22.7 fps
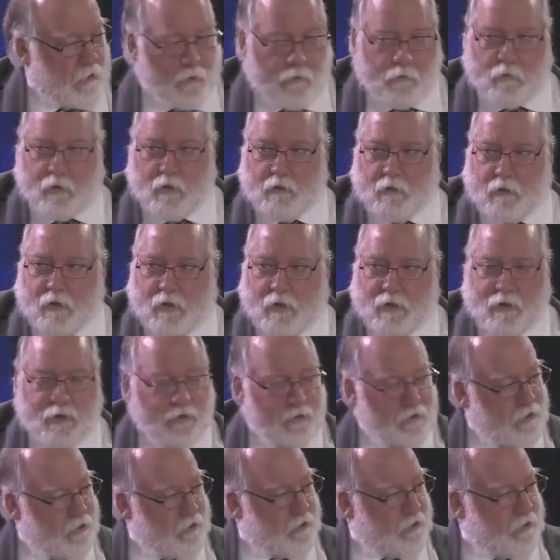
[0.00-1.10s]
Well,
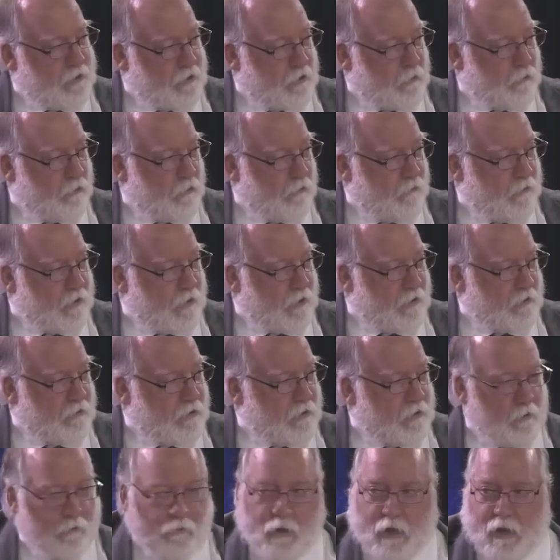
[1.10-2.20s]
innocent until proven
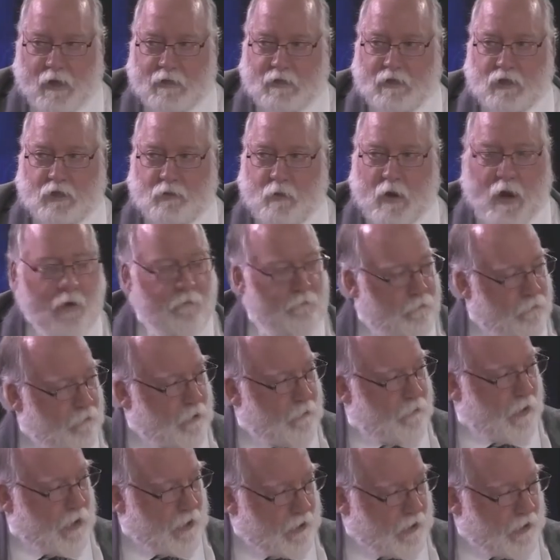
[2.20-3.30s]
guilty applies to
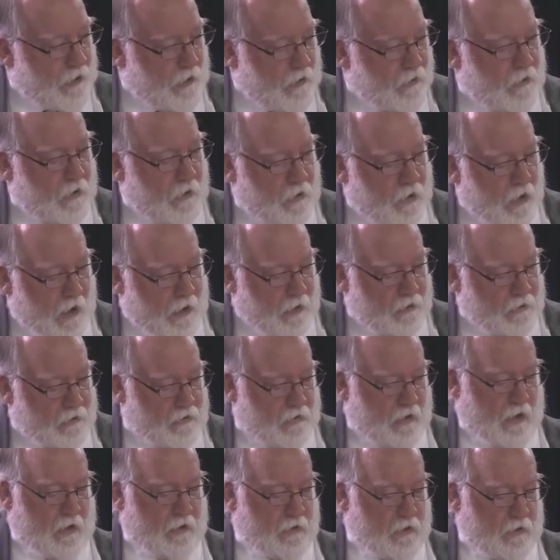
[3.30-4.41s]
everybody in the United
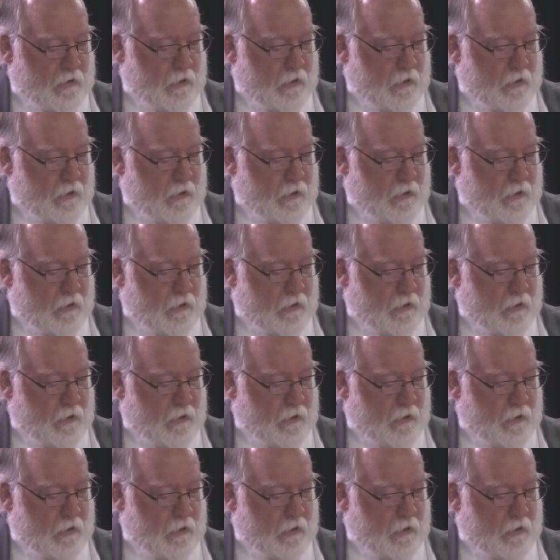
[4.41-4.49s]
States.